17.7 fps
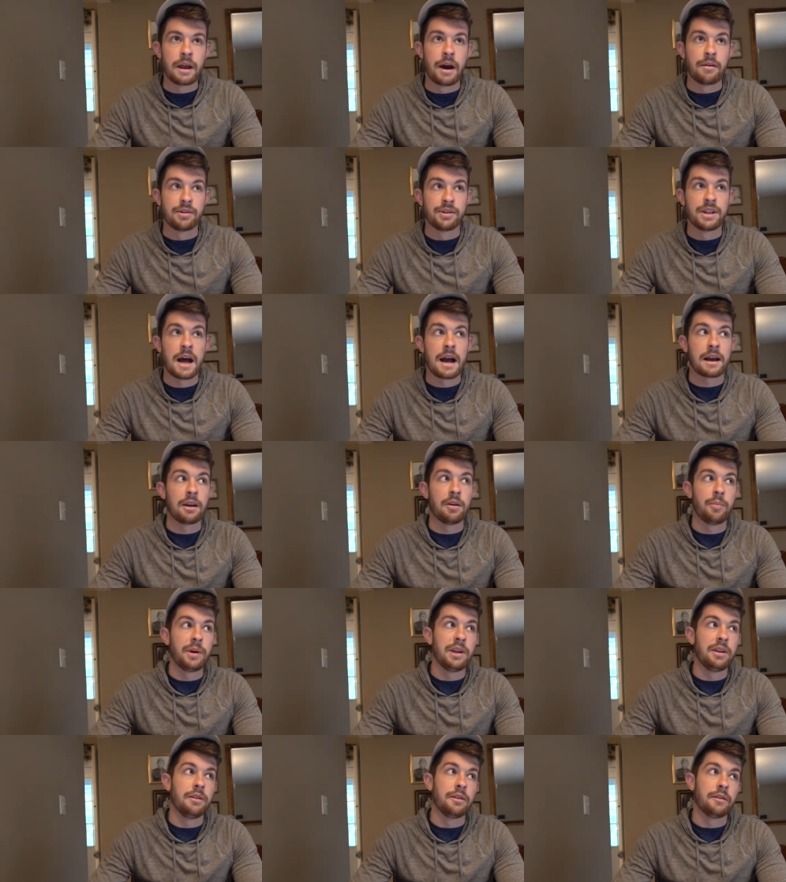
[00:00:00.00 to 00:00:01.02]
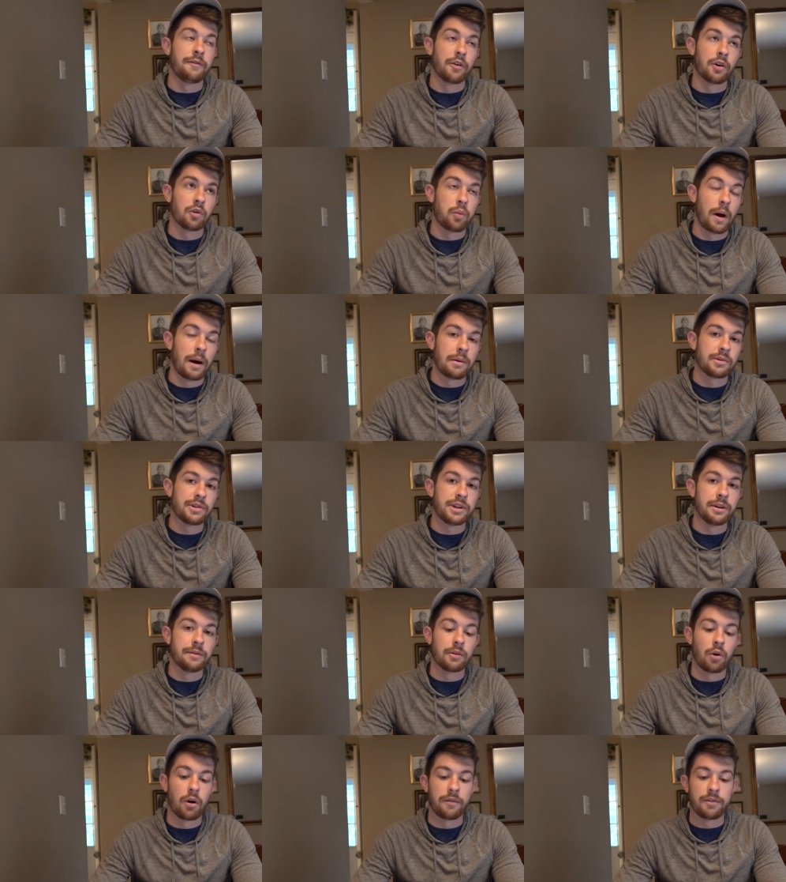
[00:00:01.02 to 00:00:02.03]
Now, he's not going to be the first wide
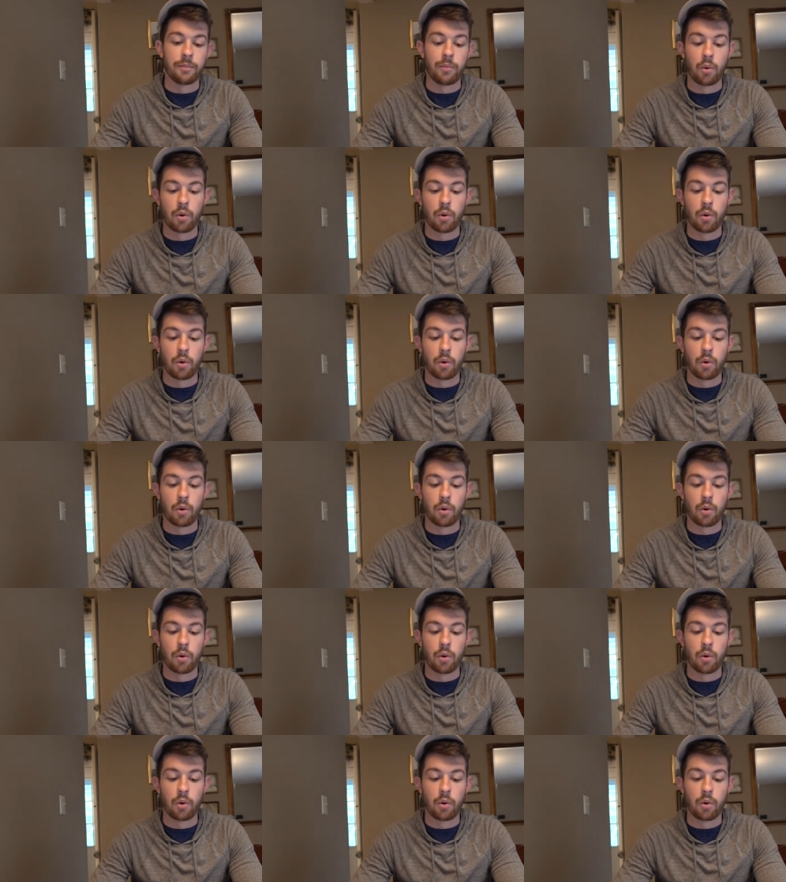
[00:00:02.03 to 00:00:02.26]
receiver off the